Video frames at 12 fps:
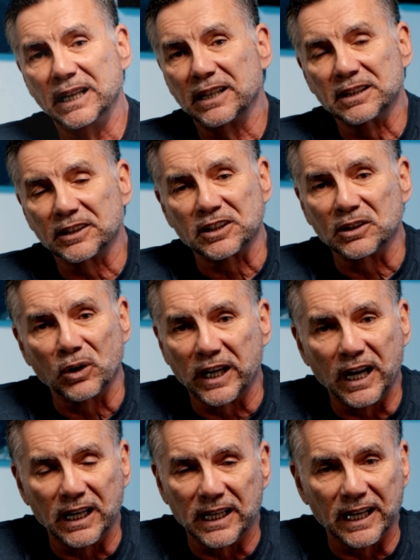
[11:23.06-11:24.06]
He had nothing to
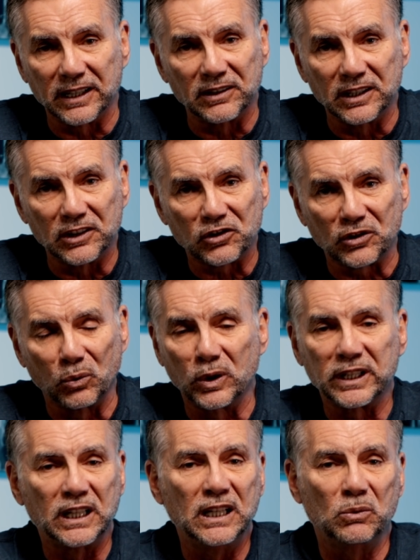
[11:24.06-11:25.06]
gain out of this. So
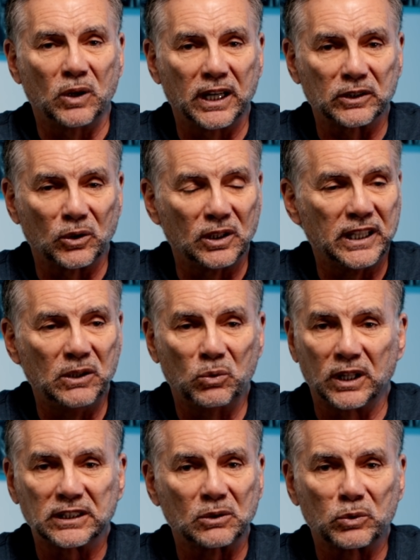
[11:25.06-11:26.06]
what did he want? All he
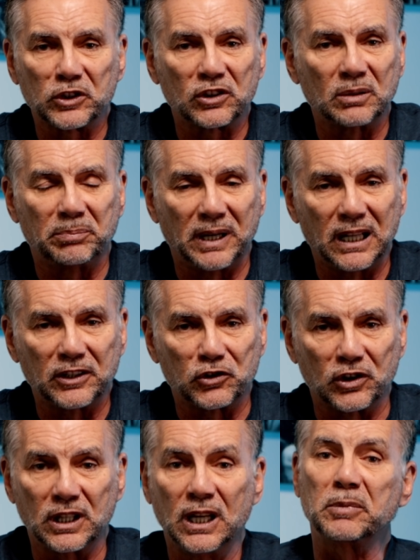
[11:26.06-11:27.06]
wanted was an
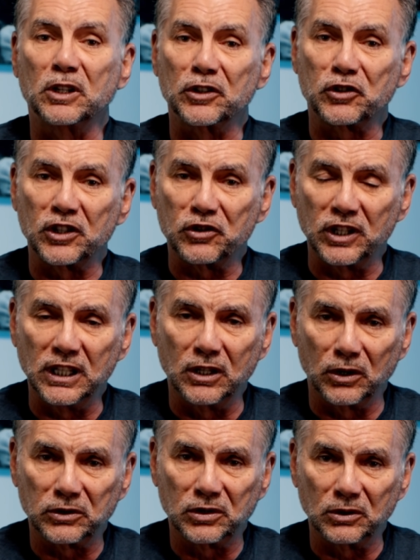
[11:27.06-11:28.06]
apology, because his
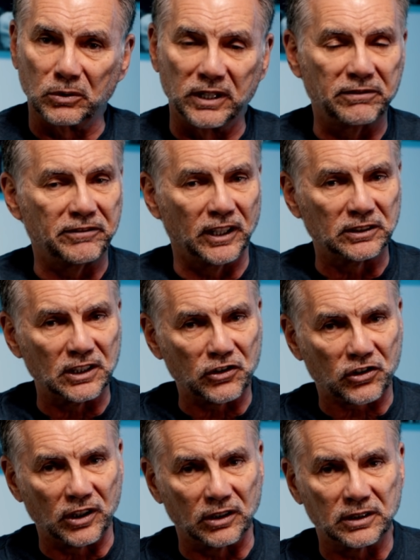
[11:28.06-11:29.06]
ego too, he felt
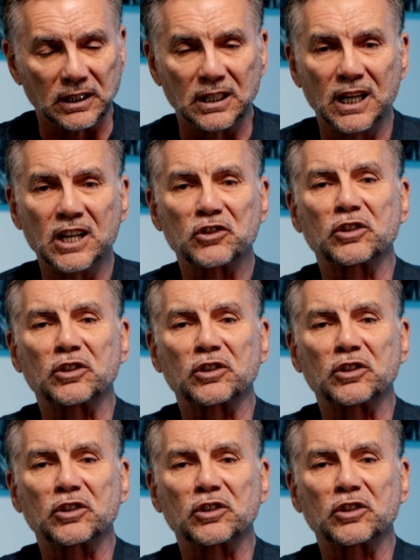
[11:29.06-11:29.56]
insulted.